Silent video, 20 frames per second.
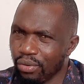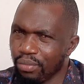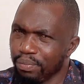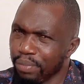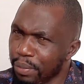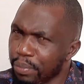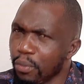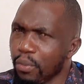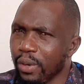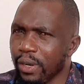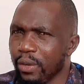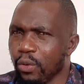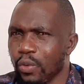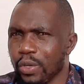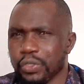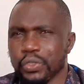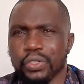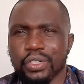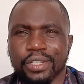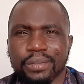people will
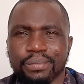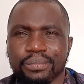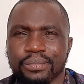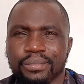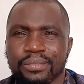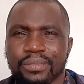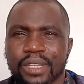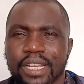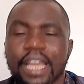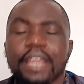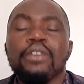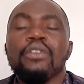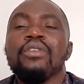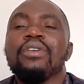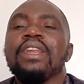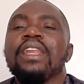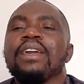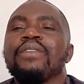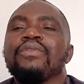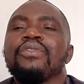question him. I know,
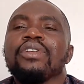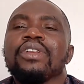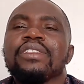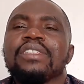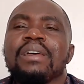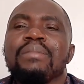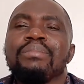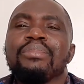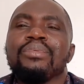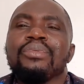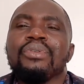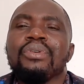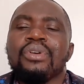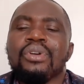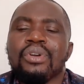like, for example,